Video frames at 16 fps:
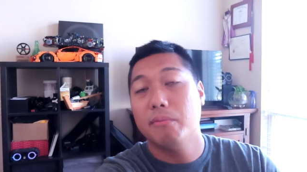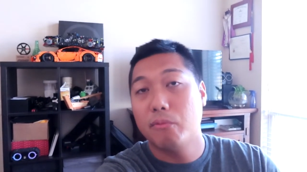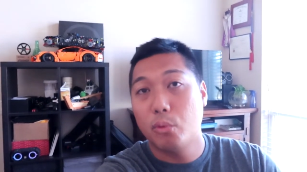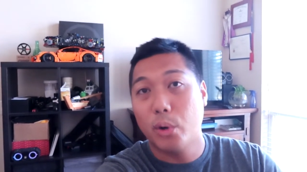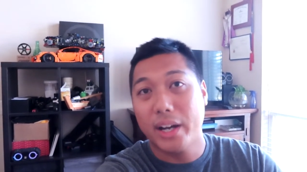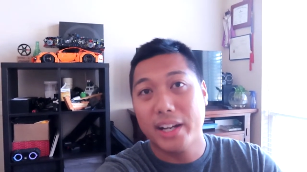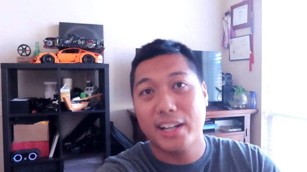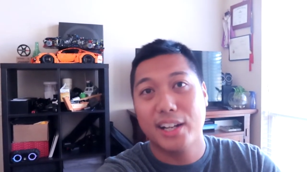
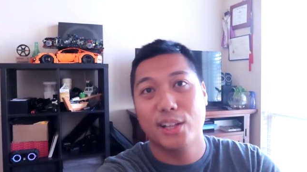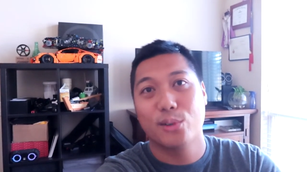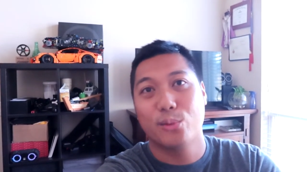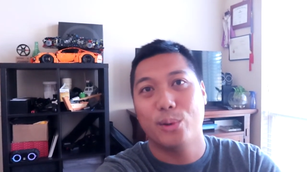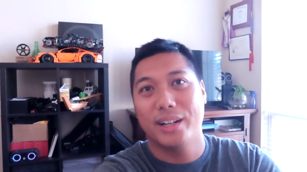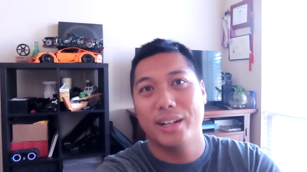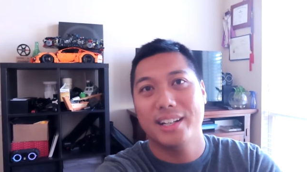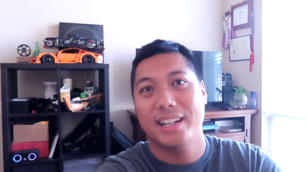red color
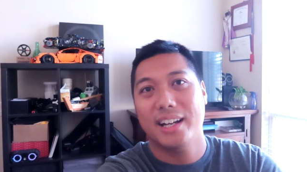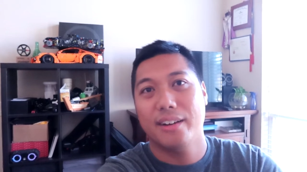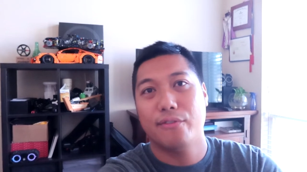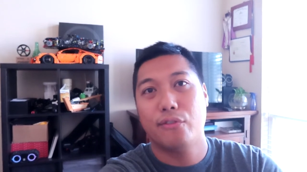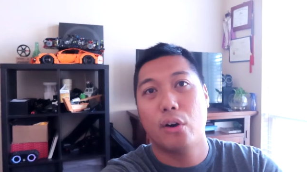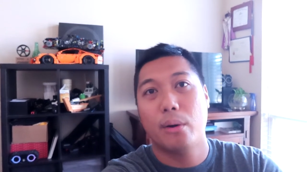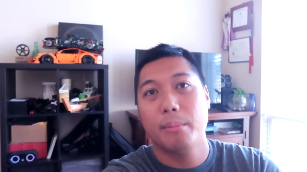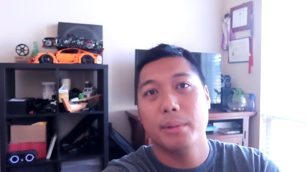one, a
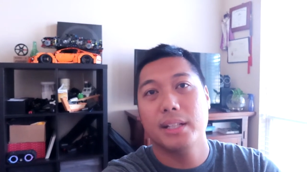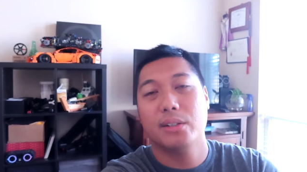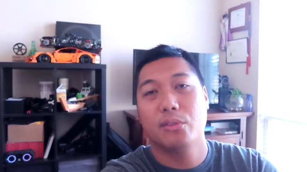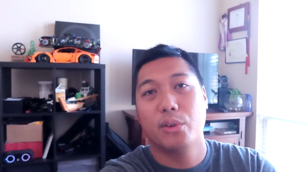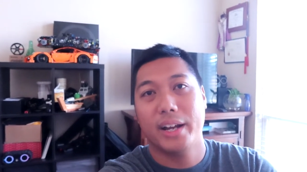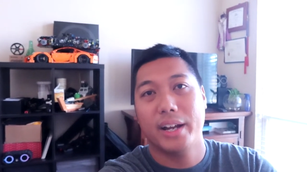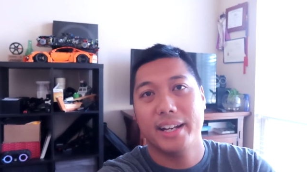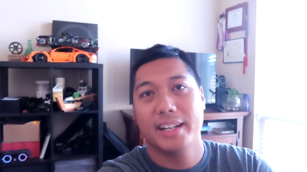formula
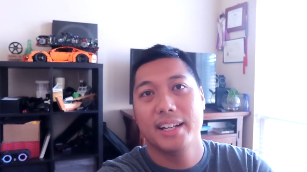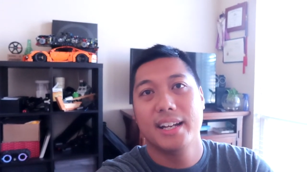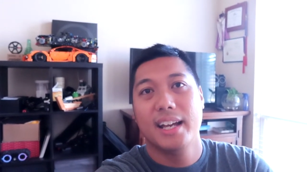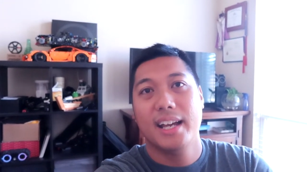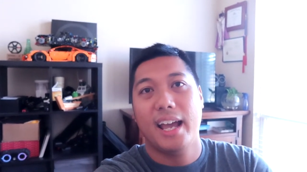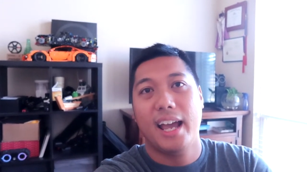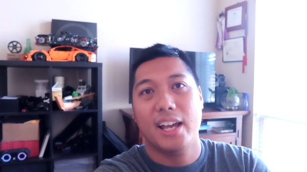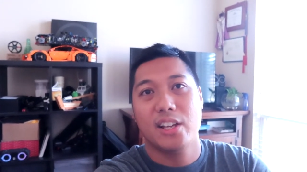red
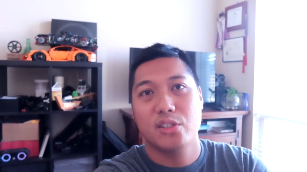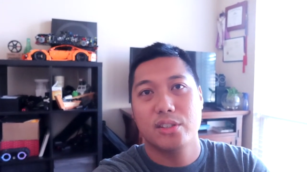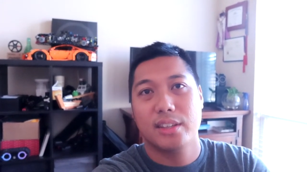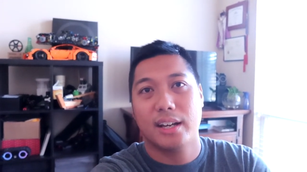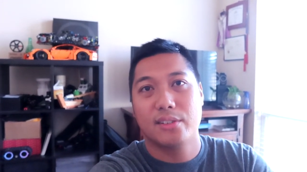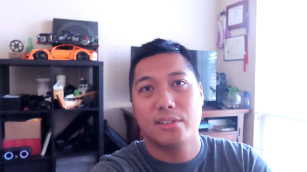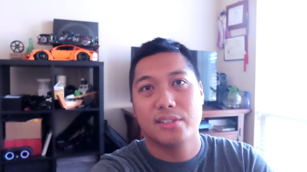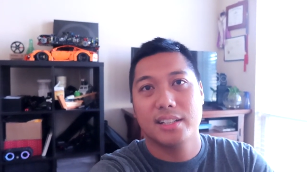S two
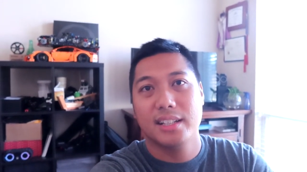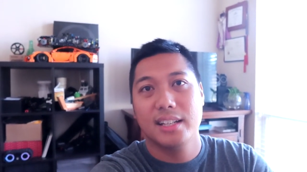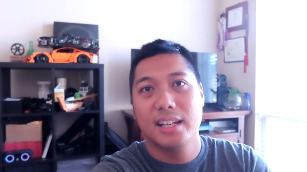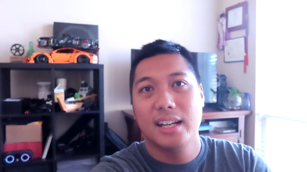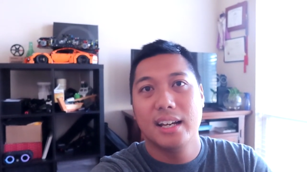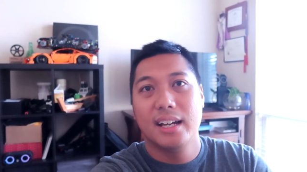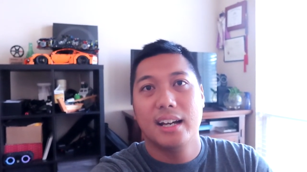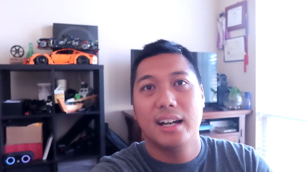thousand,
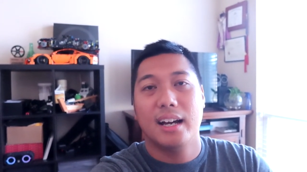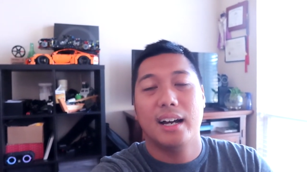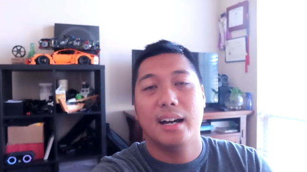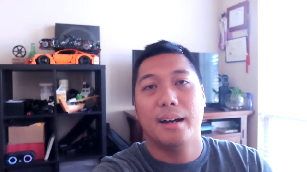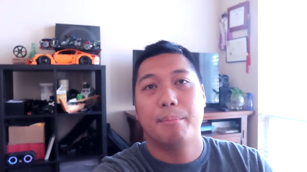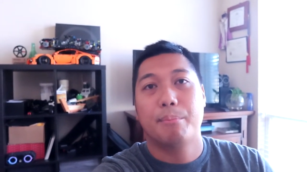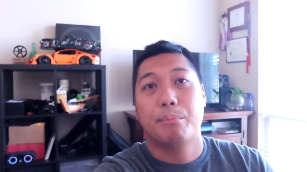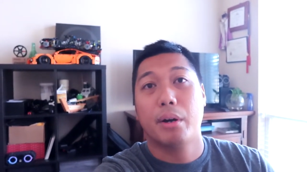
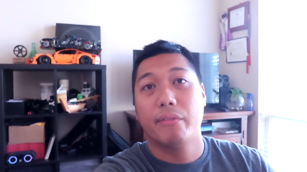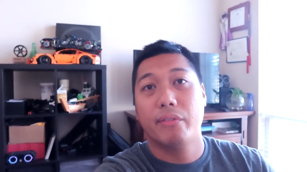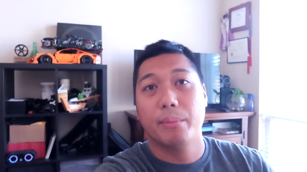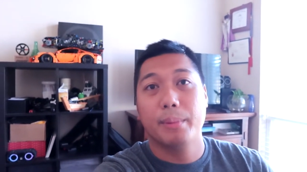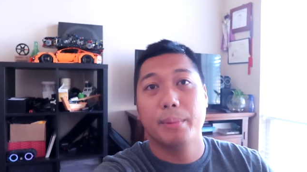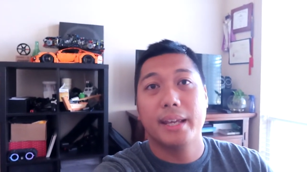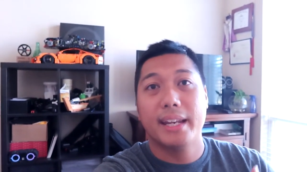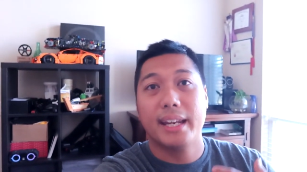um,
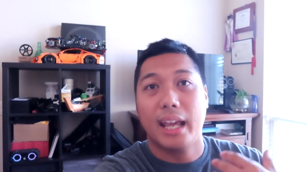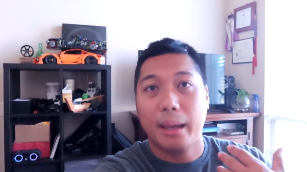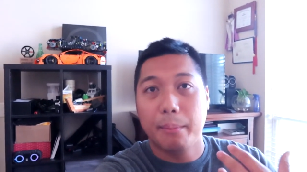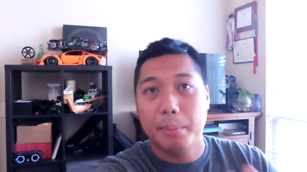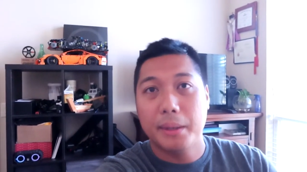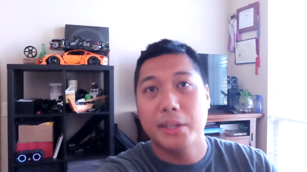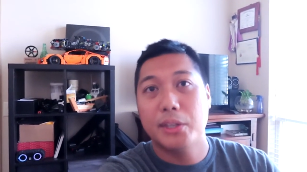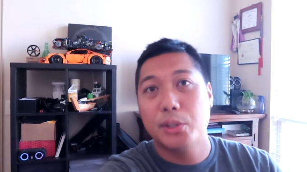preferably an
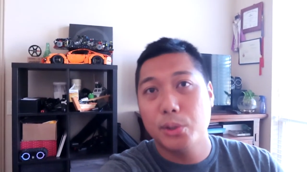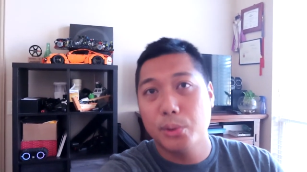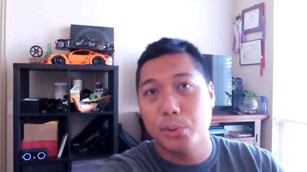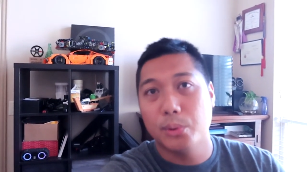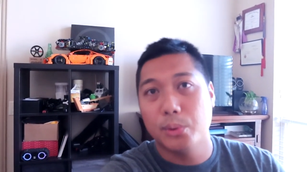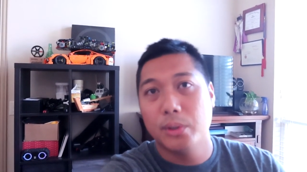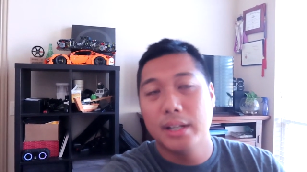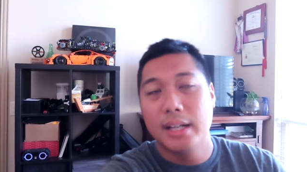A P
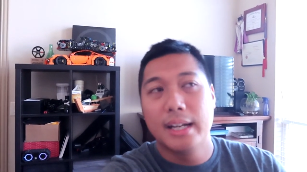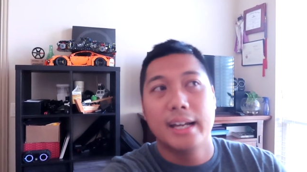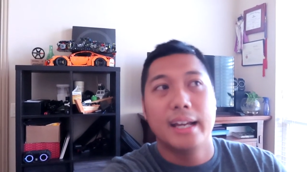two.